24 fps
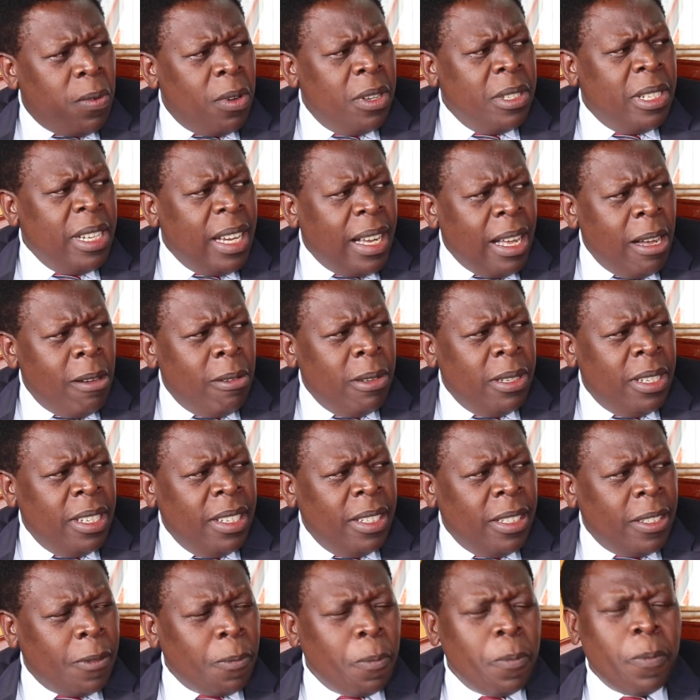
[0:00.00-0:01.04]
frontier
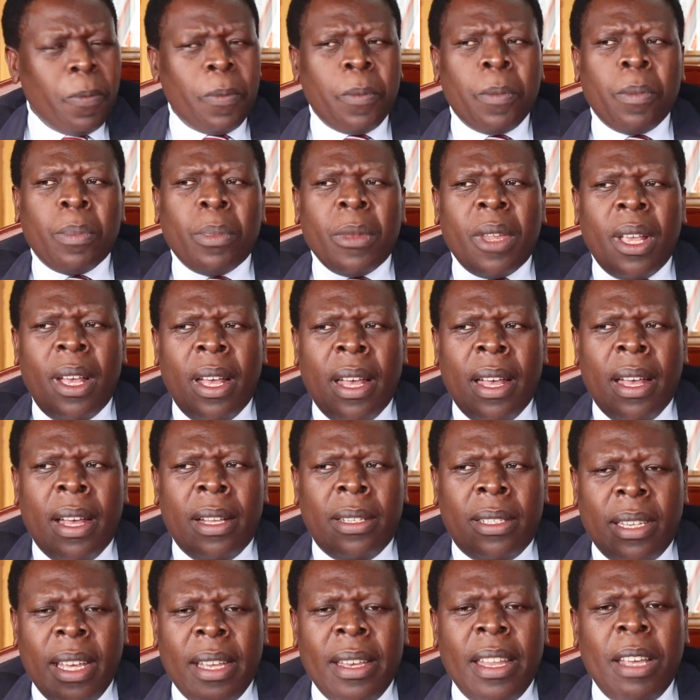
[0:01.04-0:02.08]
counties,
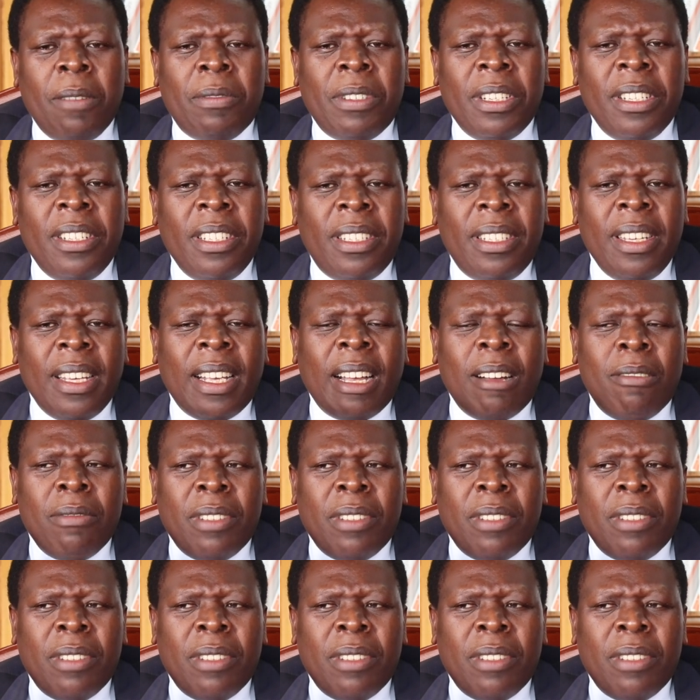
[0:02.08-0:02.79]
10 FCDC